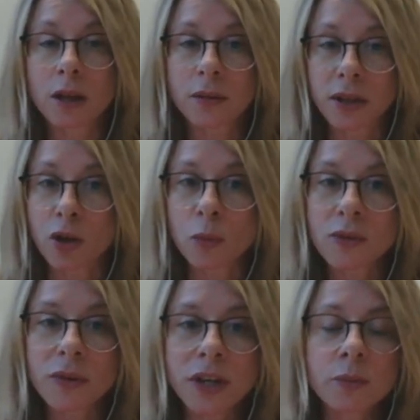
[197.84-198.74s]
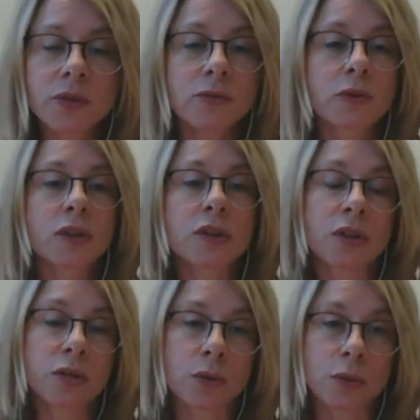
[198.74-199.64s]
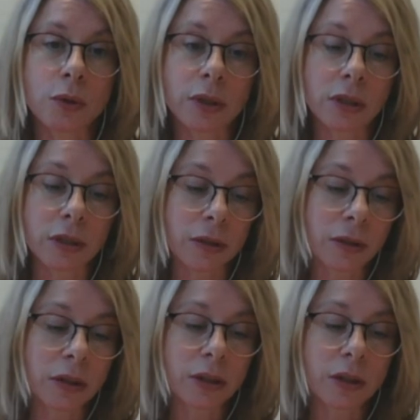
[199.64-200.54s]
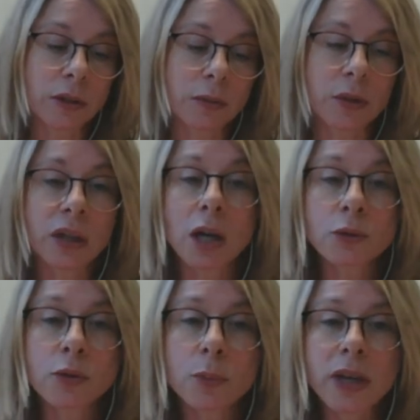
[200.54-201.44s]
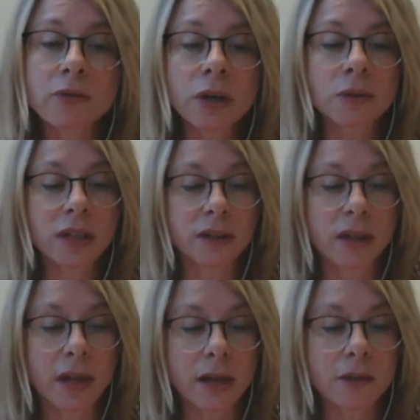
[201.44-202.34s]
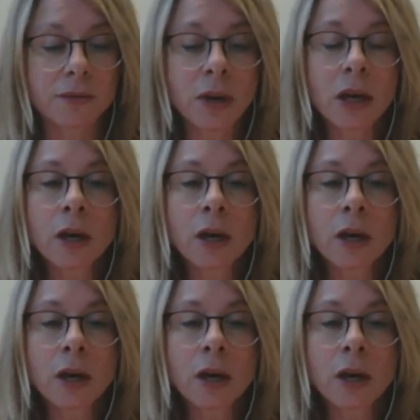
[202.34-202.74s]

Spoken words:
their home environment, for instance, or the cultural background that they have,